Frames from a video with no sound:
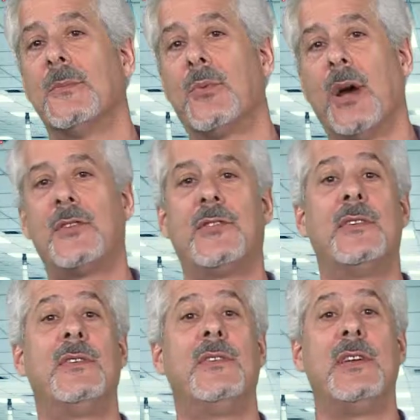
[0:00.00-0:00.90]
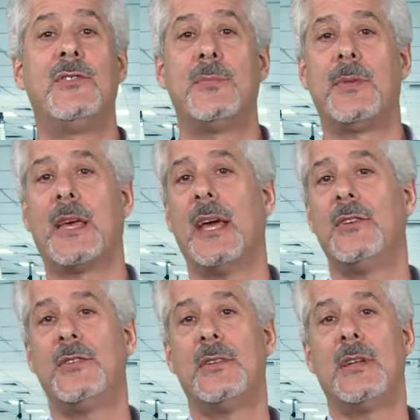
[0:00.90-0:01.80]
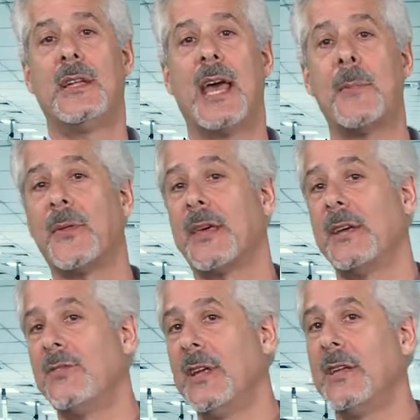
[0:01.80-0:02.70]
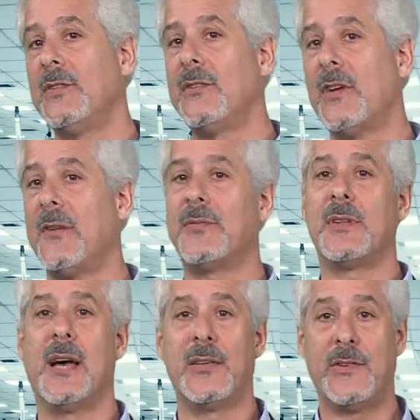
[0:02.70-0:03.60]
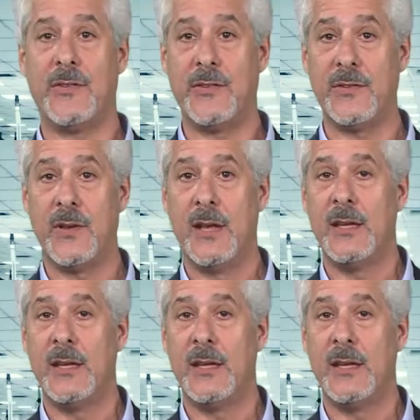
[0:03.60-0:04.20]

compression, deduplication, and application agent software licenses,